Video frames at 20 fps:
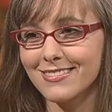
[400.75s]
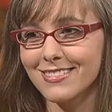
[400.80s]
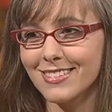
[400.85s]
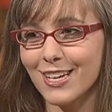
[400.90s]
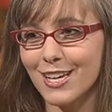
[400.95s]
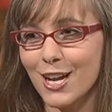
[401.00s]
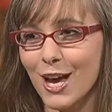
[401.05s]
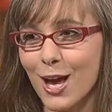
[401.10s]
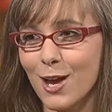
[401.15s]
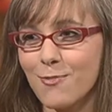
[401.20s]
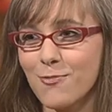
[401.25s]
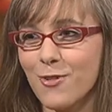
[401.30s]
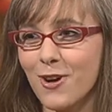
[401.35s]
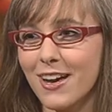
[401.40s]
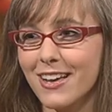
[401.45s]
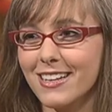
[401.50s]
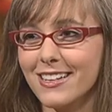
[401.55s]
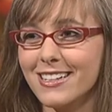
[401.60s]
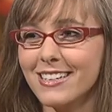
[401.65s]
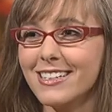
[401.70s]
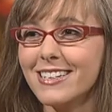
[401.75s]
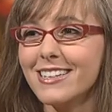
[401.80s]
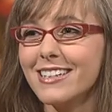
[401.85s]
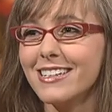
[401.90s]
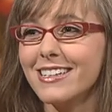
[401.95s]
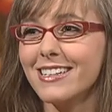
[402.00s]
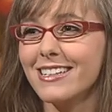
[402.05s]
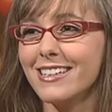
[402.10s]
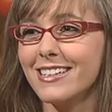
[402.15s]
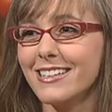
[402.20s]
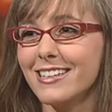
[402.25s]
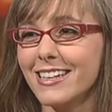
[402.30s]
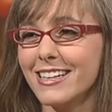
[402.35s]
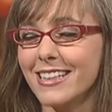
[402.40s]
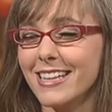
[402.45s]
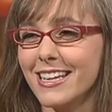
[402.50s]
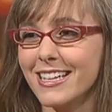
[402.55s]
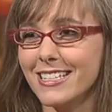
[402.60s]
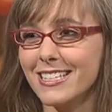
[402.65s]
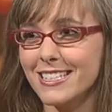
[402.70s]
and I am one, and
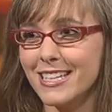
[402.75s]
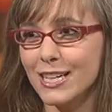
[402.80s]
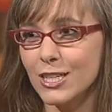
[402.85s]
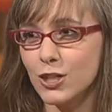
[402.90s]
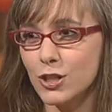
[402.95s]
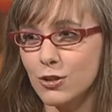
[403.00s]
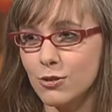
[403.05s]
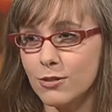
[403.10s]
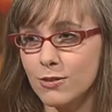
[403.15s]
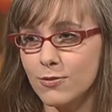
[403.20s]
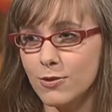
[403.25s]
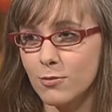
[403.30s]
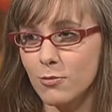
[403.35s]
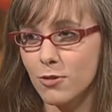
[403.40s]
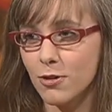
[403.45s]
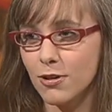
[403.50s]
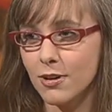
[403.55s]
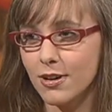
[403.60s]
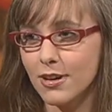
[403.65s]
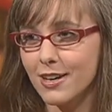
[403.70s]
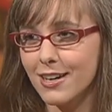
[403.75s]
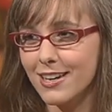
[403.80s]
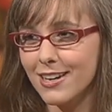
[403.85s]
they can stay tuned for more.